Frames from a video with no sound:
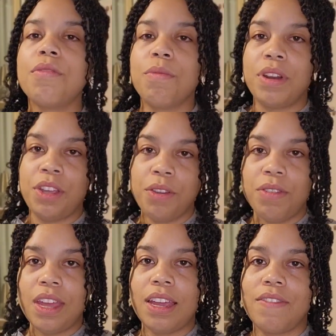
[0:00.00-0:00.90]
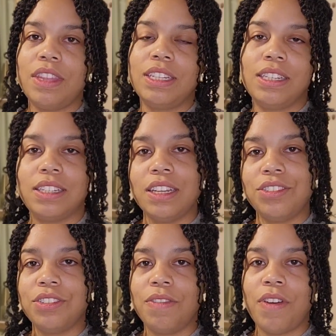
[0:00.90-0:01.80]
what do you think of this
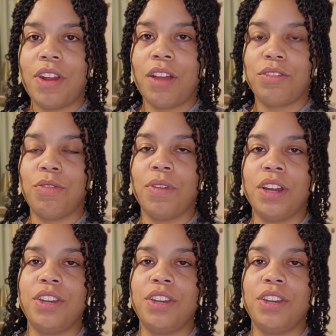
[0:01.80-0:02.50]
decision to vote out Tori?